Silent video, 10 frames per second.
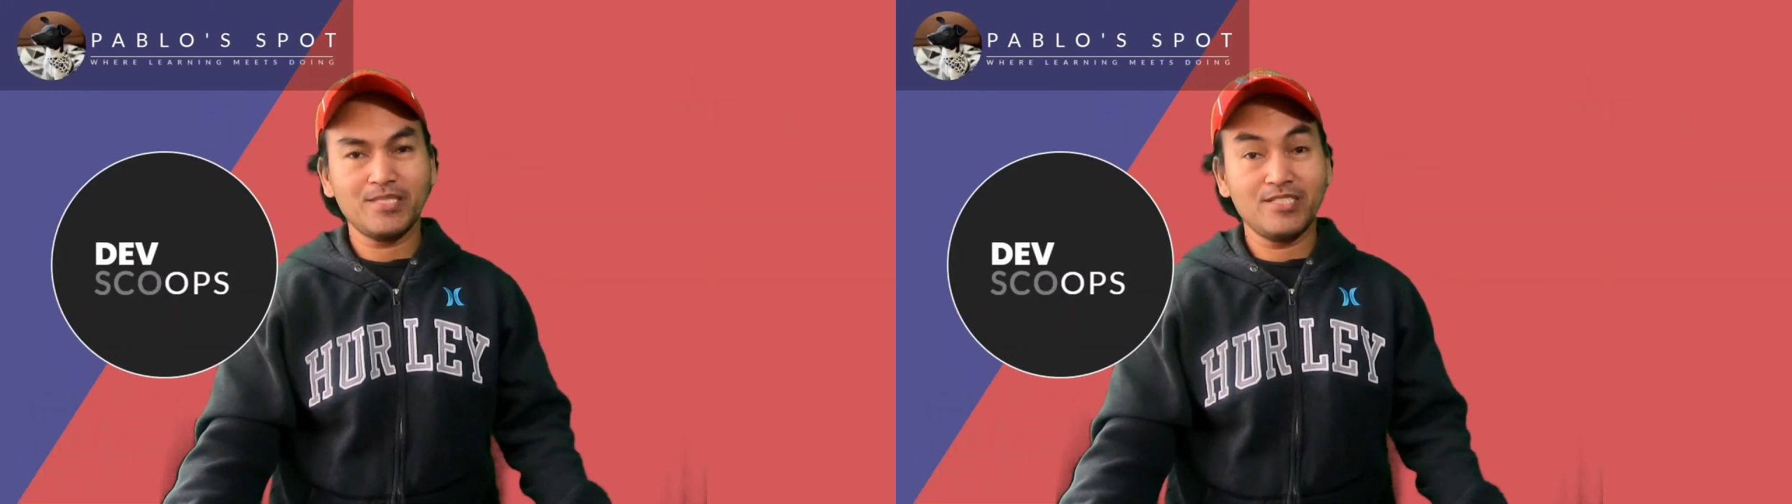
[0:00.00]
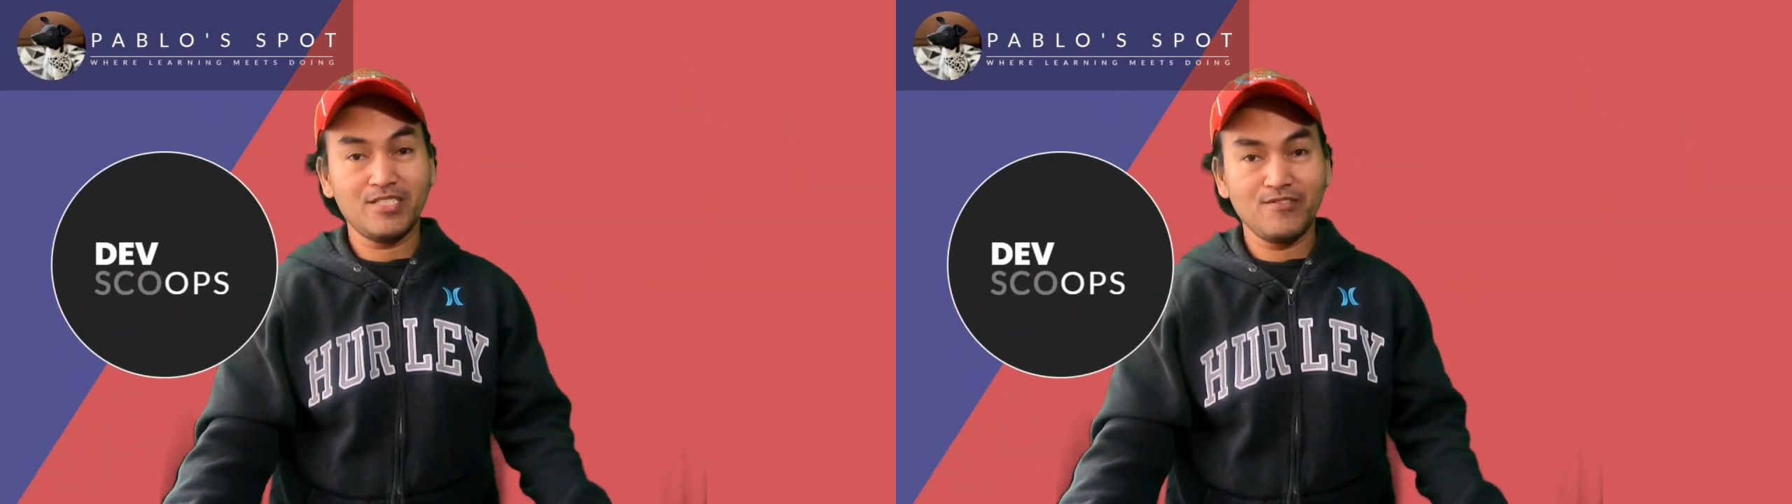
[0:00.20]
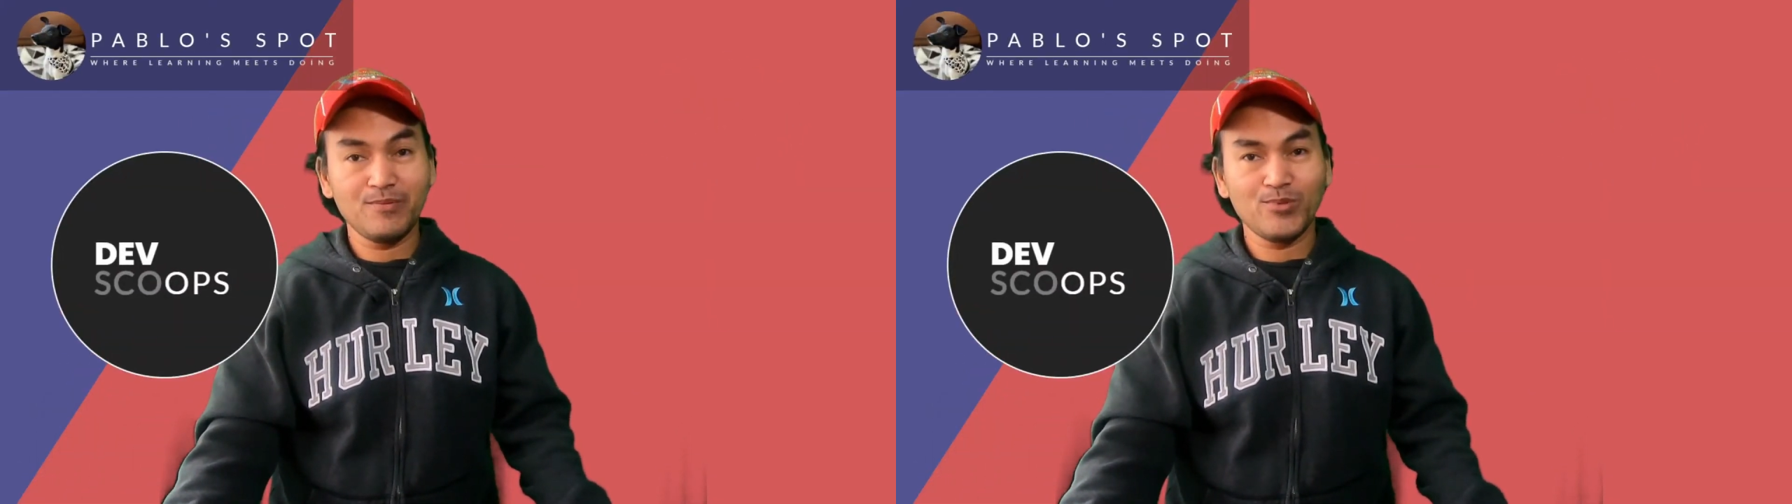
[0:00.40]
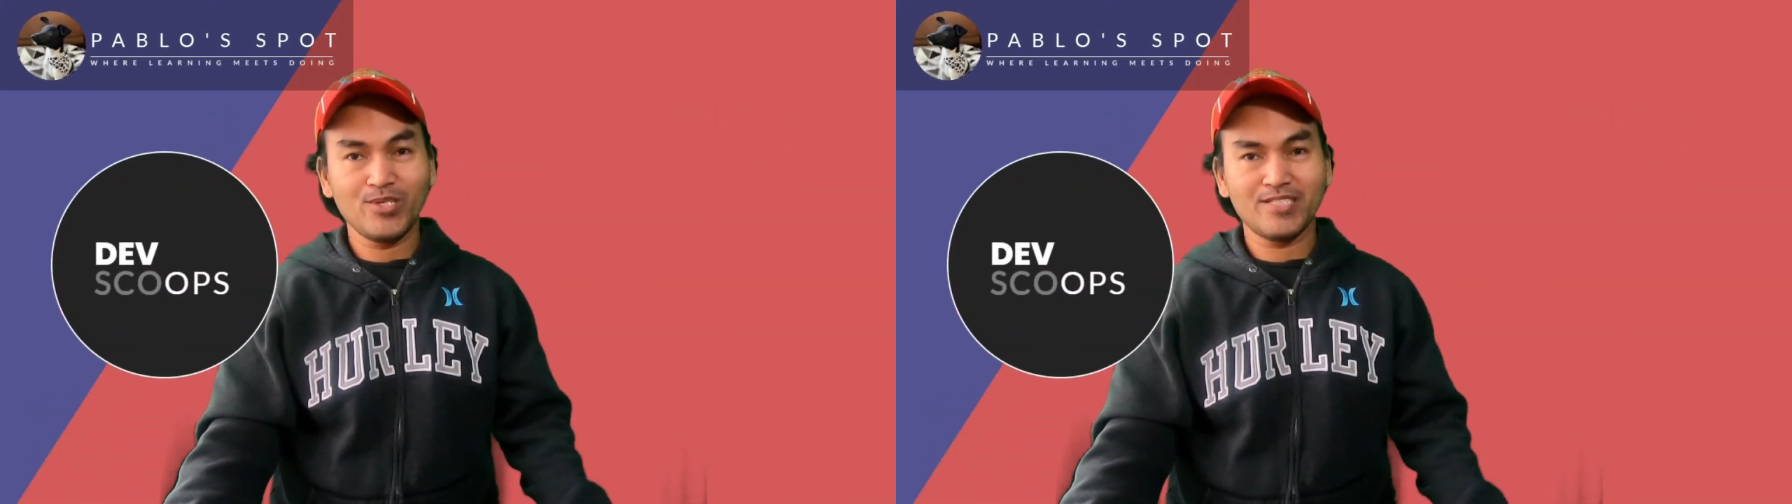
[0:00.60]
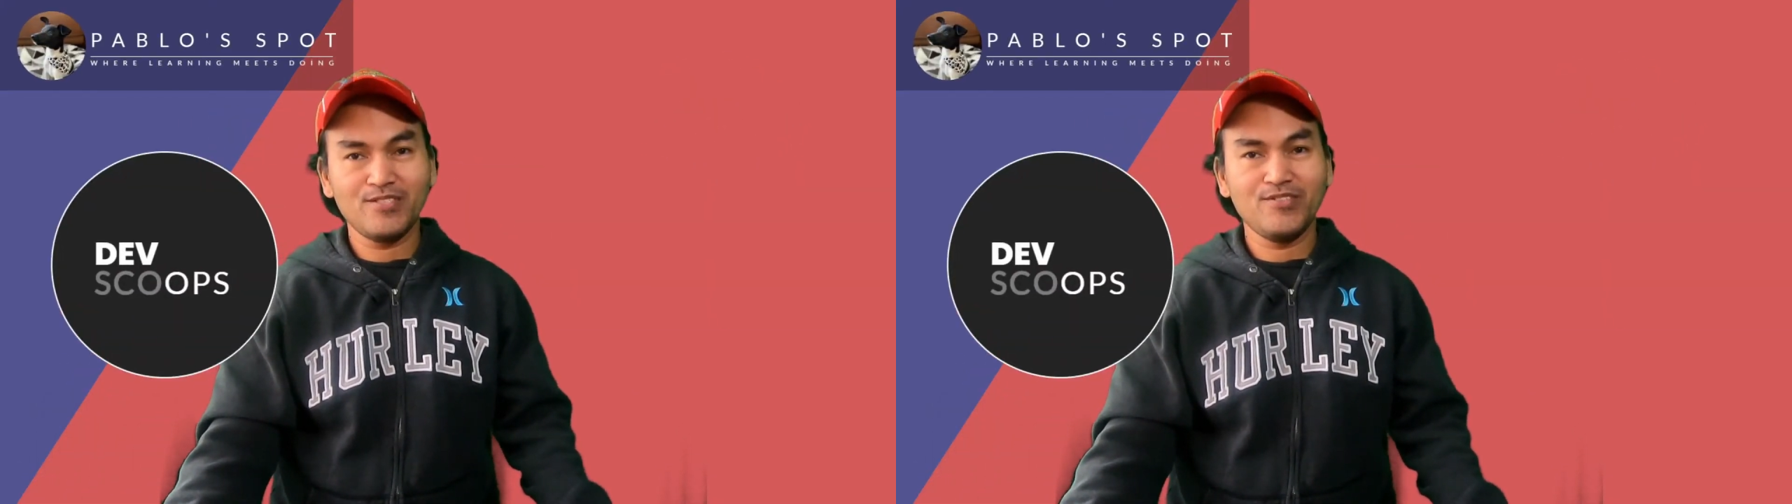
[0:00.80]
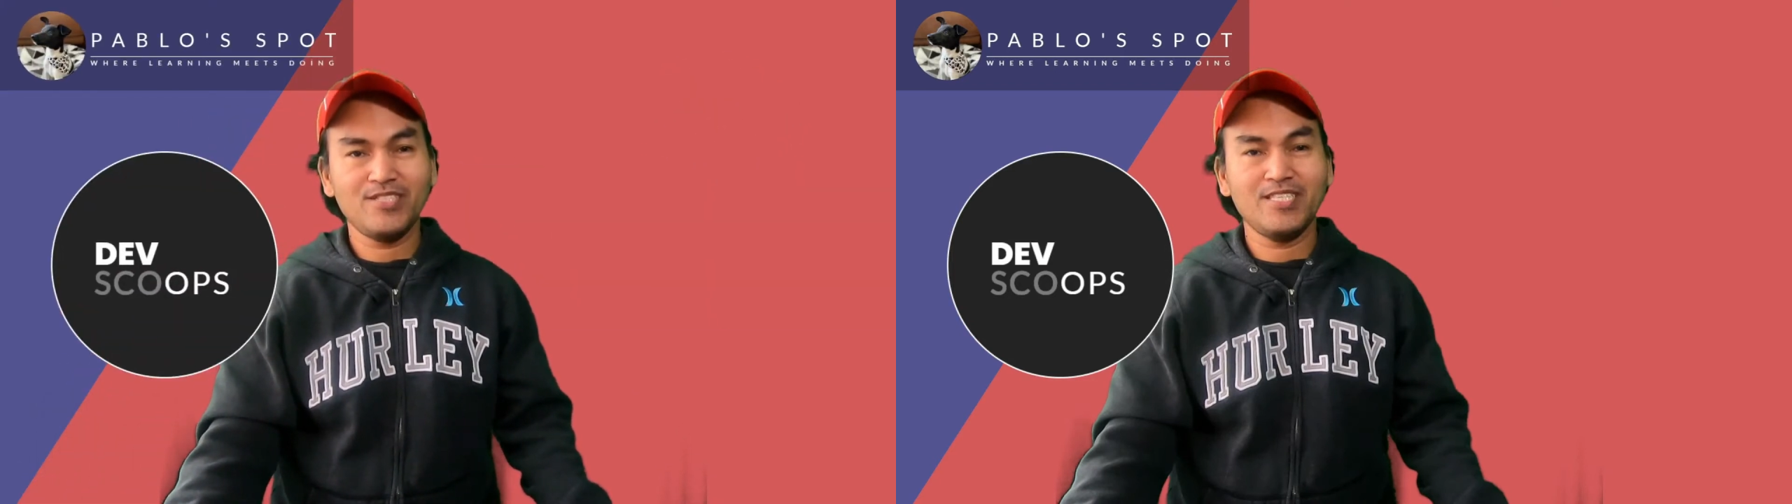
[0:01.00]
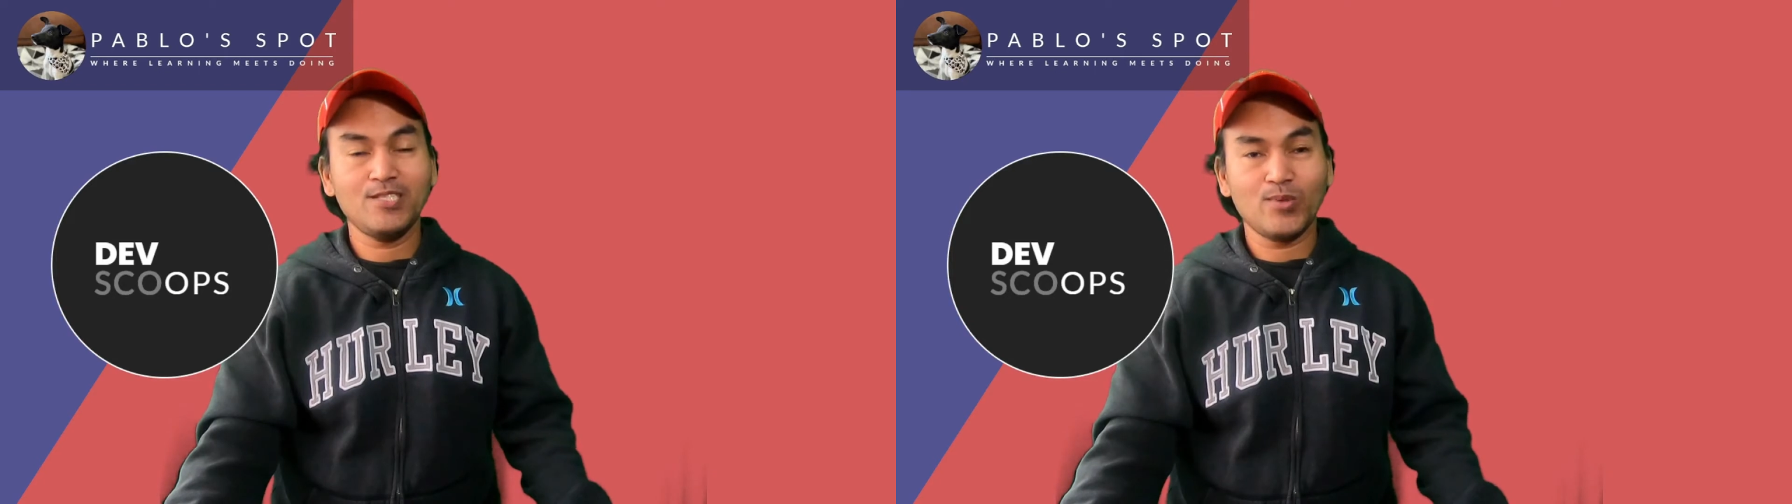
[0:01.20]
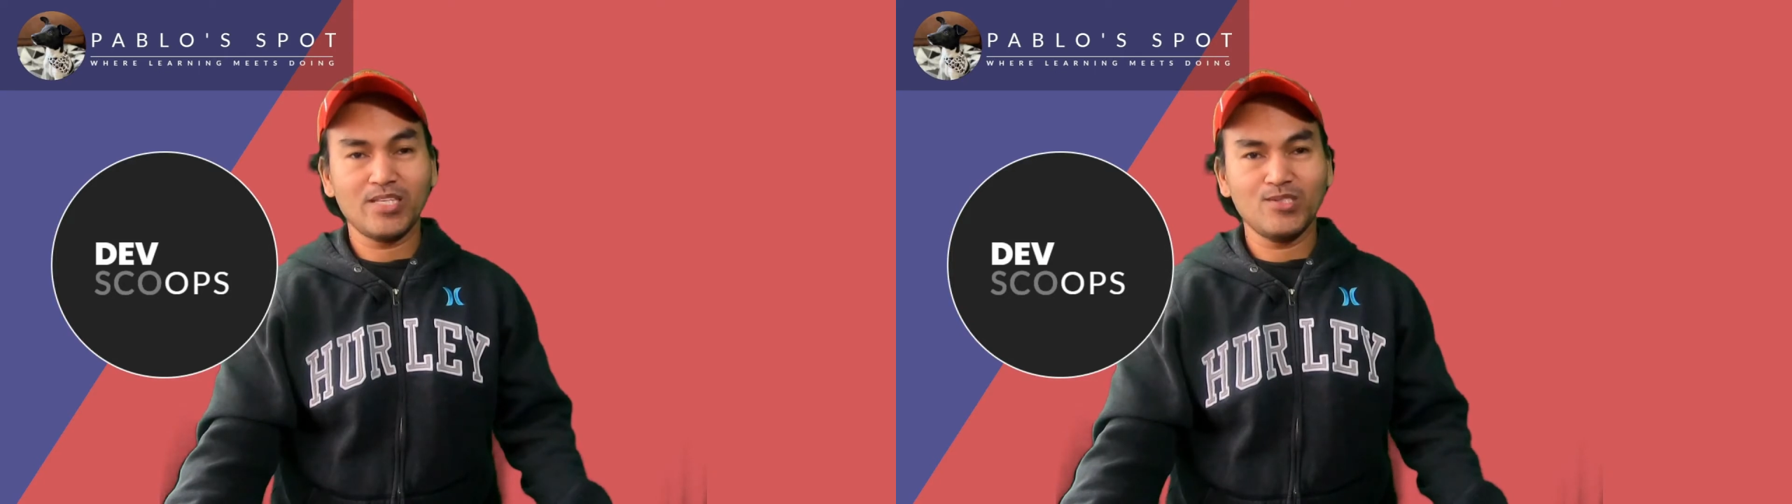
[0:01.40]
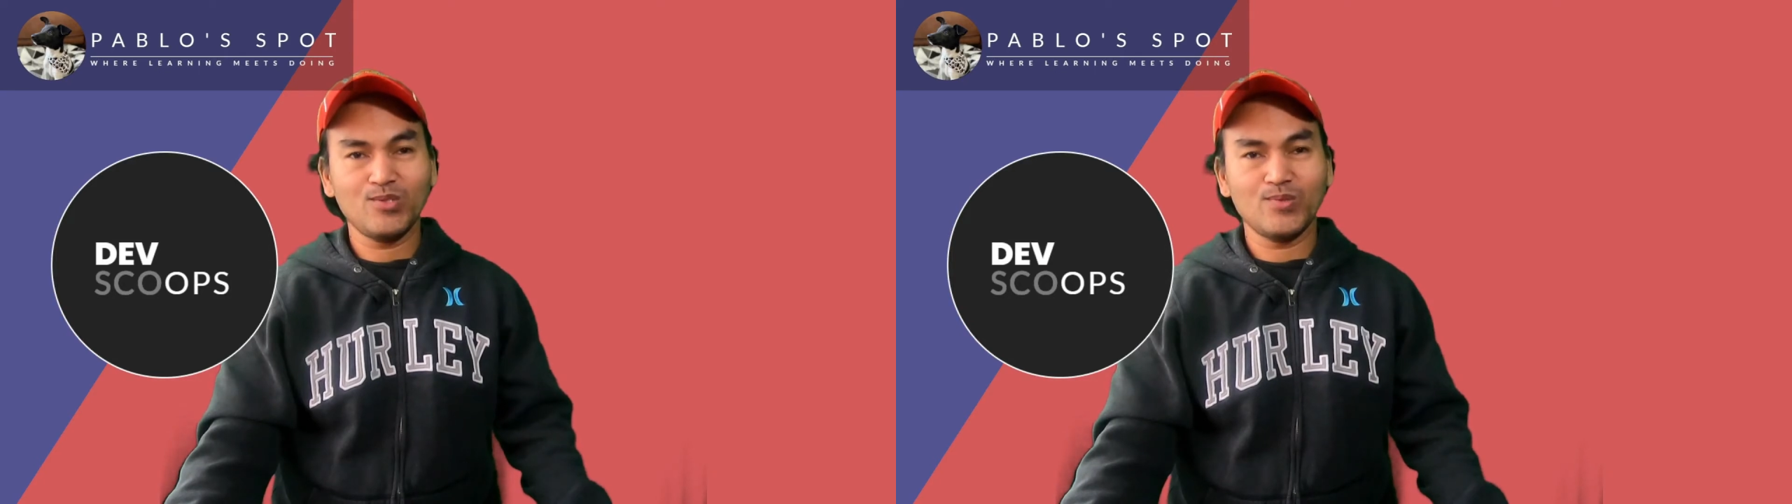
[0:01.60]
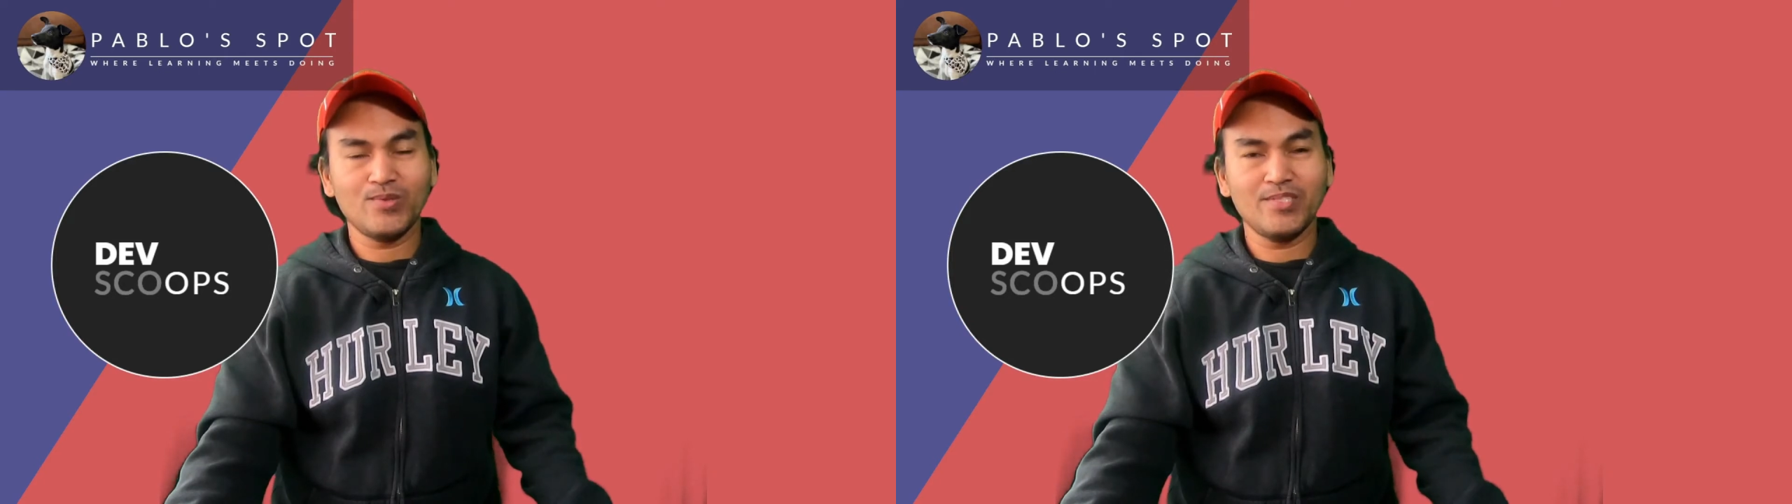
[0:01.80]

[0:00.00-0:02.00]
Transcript: in achieving productivity in what I do.